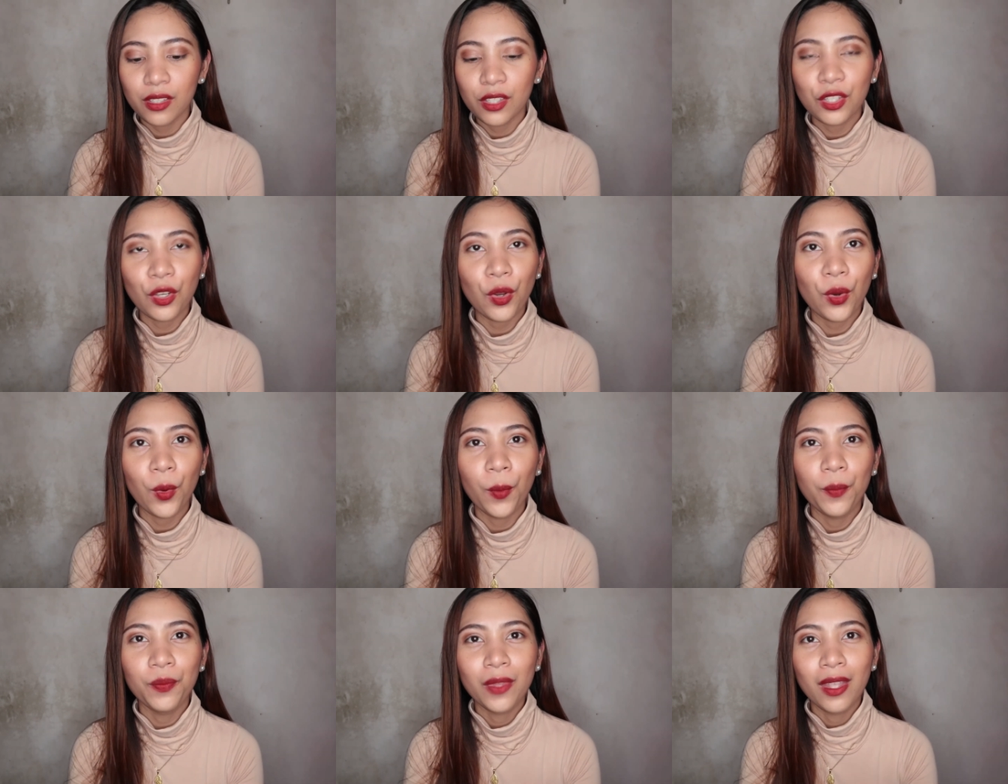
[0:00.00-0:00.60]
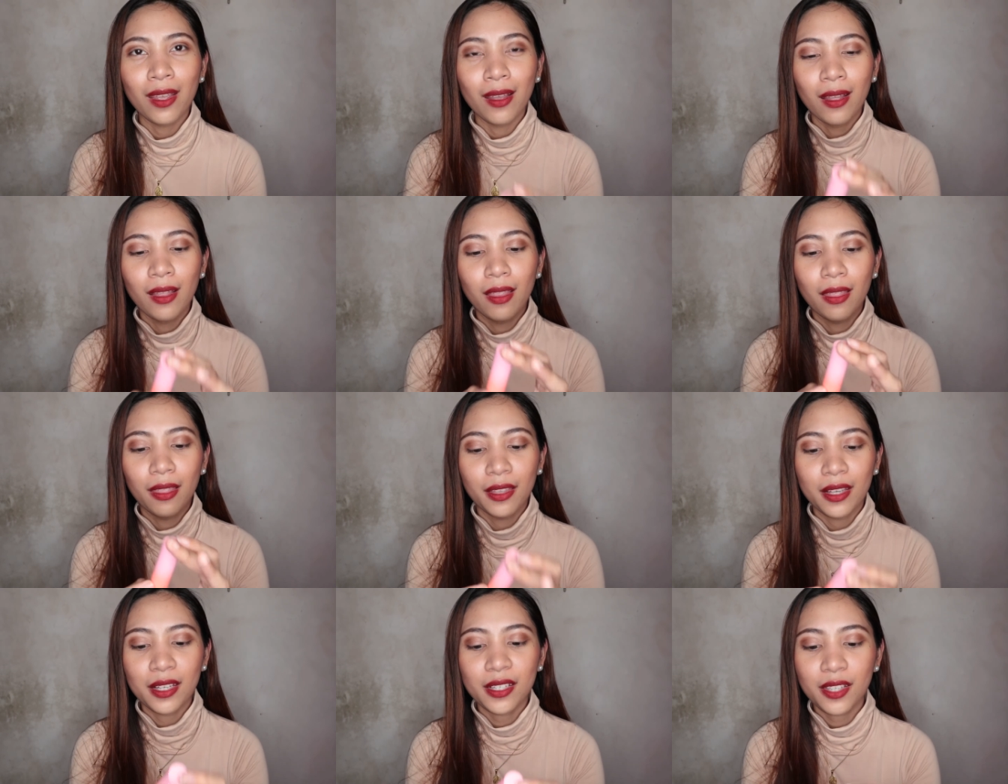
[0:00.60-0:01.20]
So
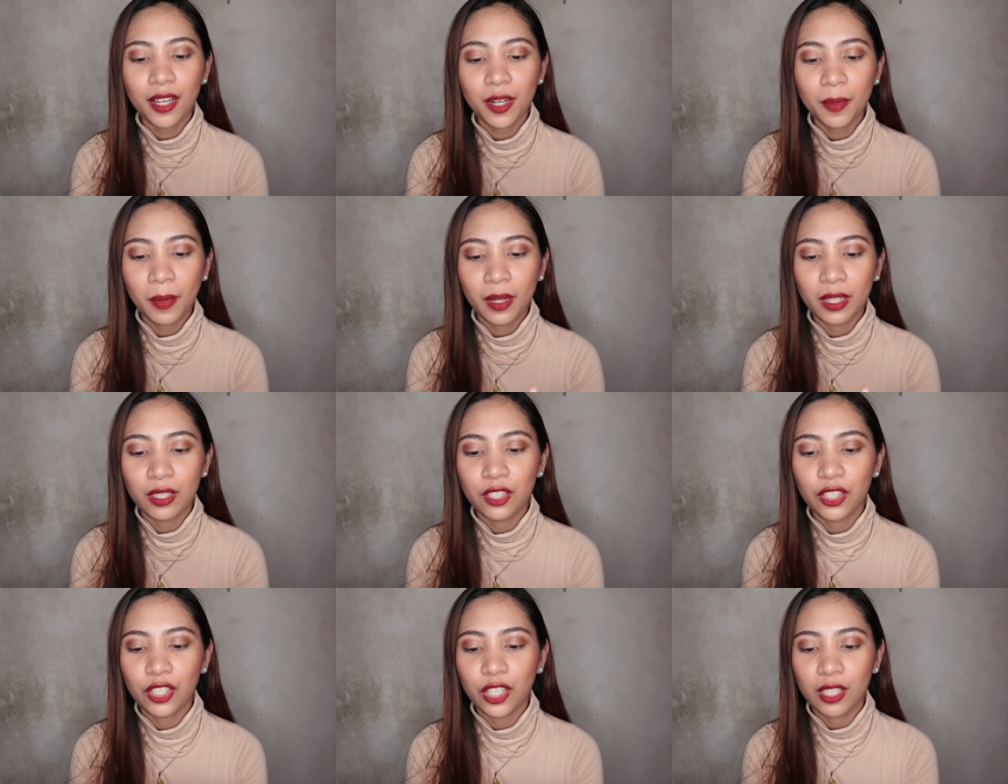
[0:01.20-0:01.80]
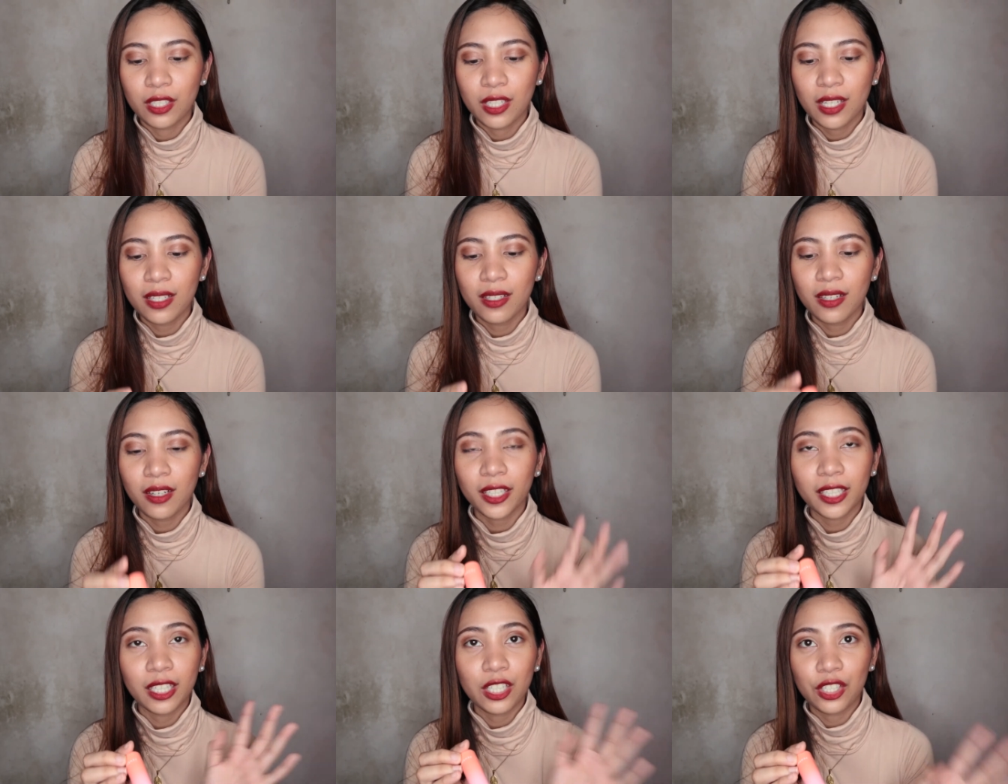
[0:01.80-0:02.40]
these are
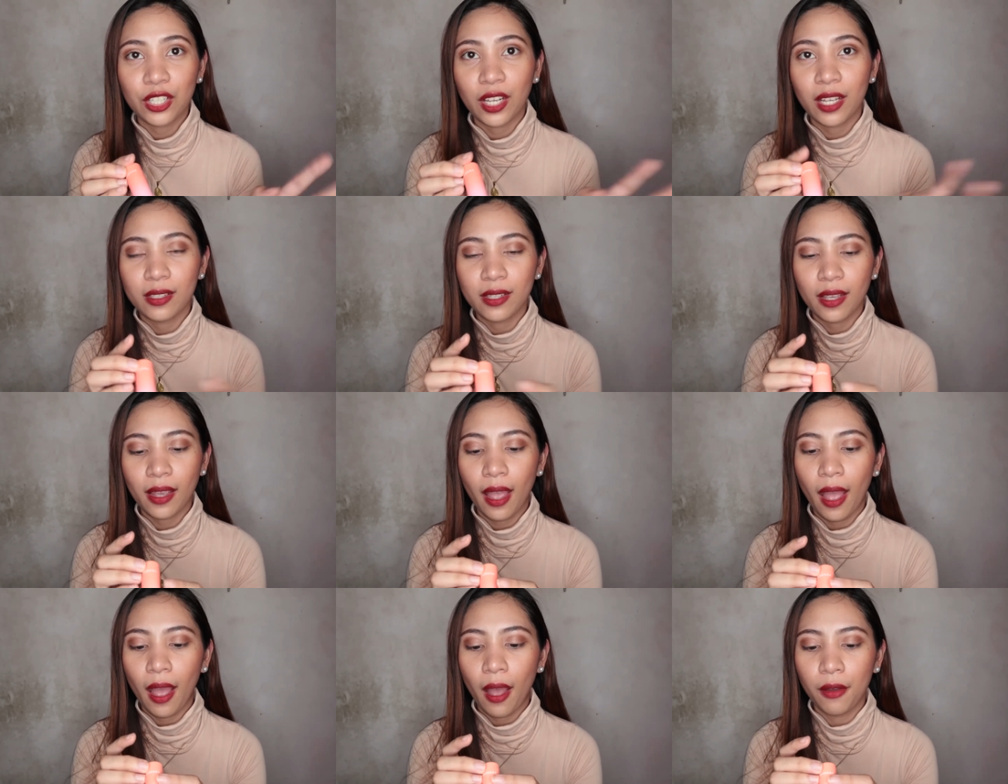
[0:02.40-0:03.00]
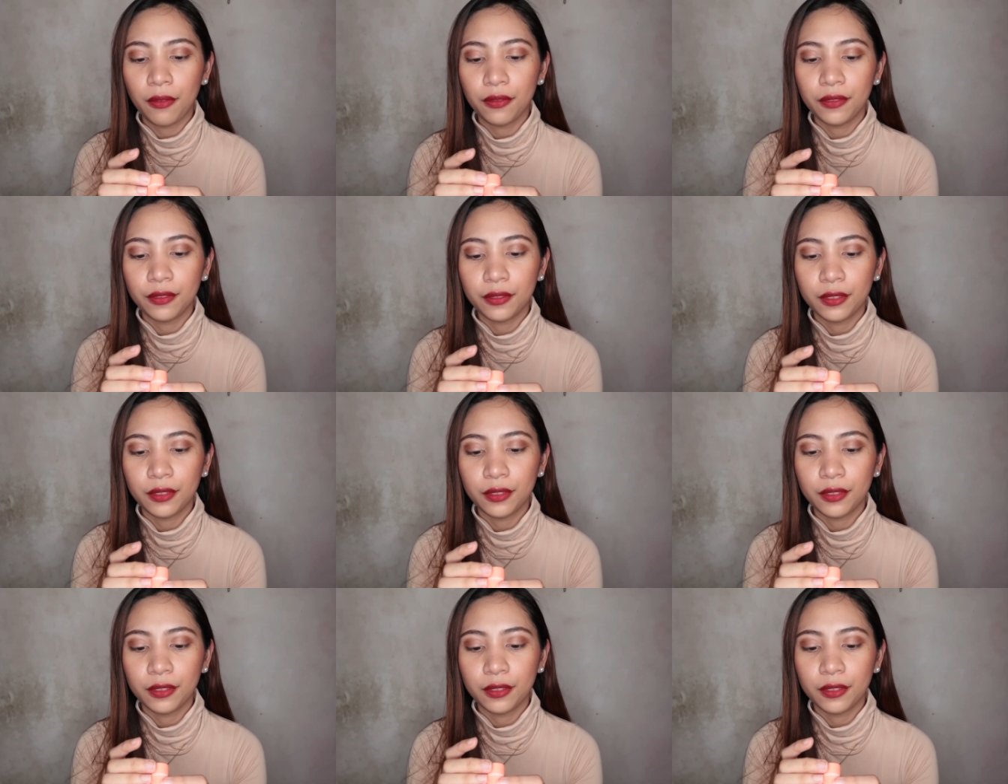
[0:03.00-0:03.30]
the shades I have.